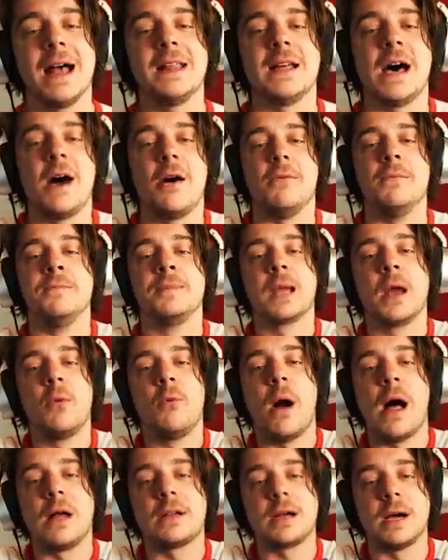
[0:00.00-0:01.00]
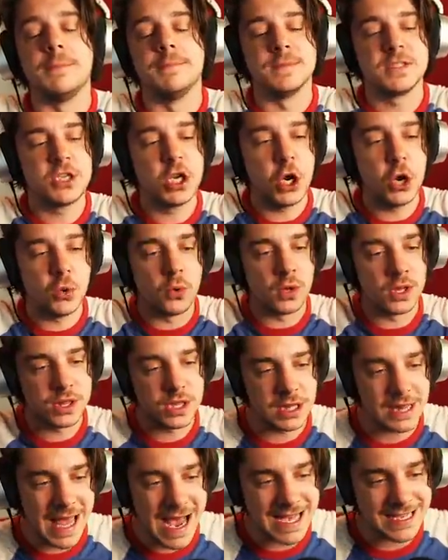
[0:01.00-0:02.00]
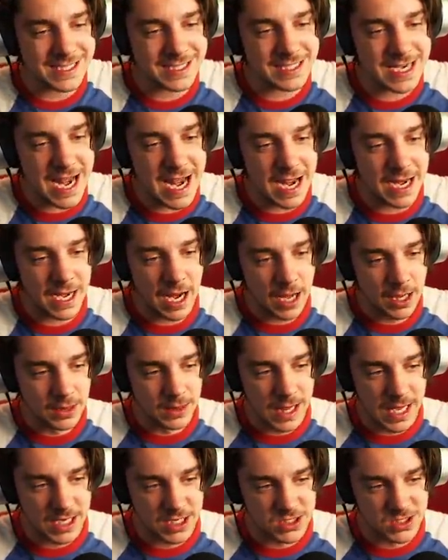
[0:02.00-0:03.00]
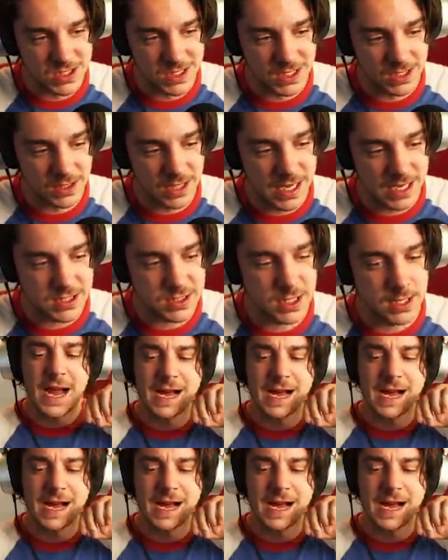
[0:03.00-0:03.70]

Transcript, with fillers: Hello, welcome to The Last Stand Legacy Collection.